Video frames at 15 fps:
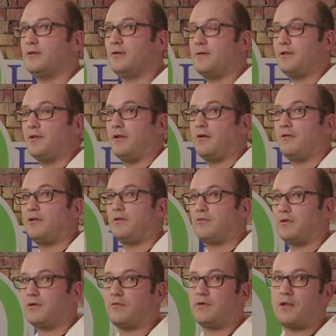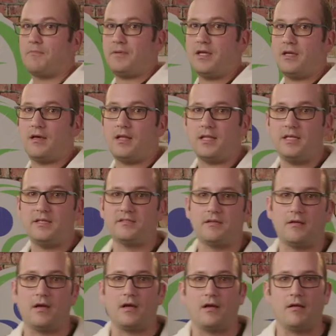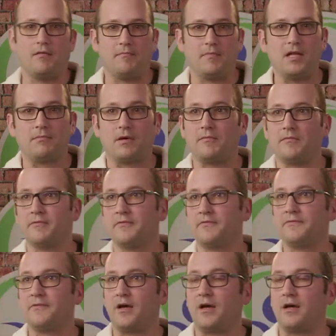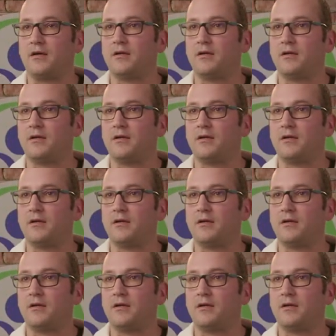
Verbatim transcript: You know, you want, you want to be at least a minimum of uh,